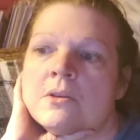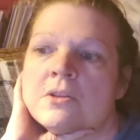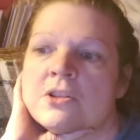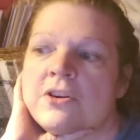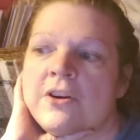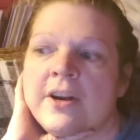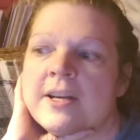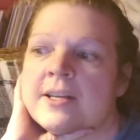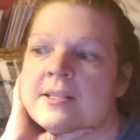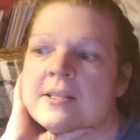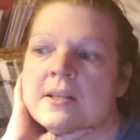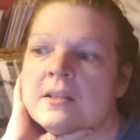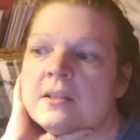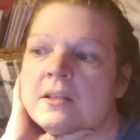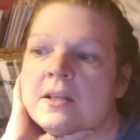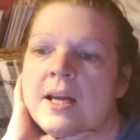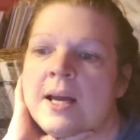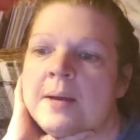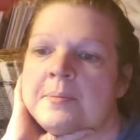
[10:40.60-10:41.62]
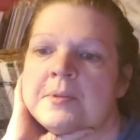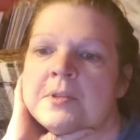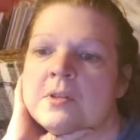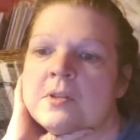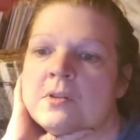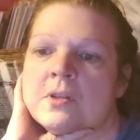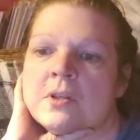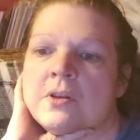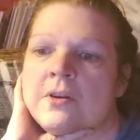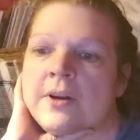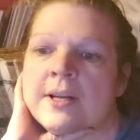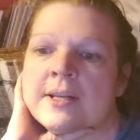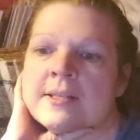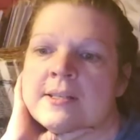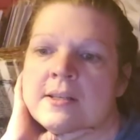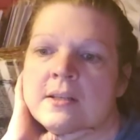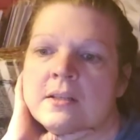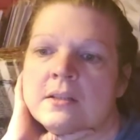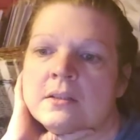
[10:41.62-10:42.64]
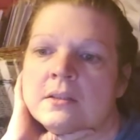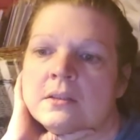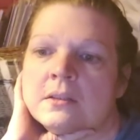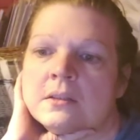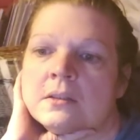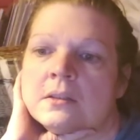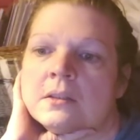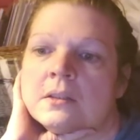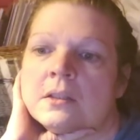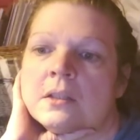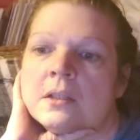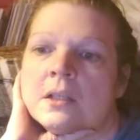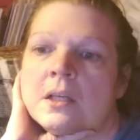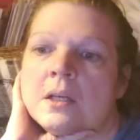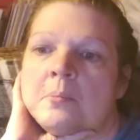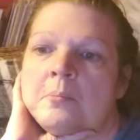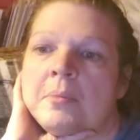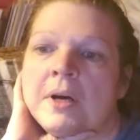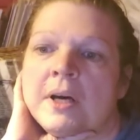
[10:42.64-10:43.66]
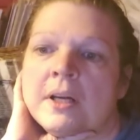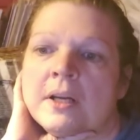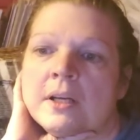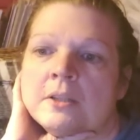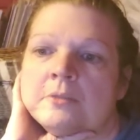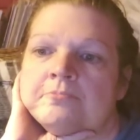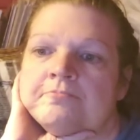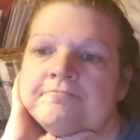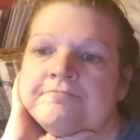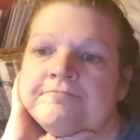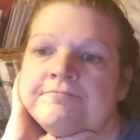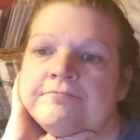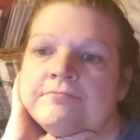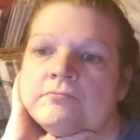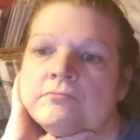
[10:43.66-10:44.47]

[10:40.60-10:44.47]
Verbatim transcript: It's crazy. Absolutely crazy. But, um,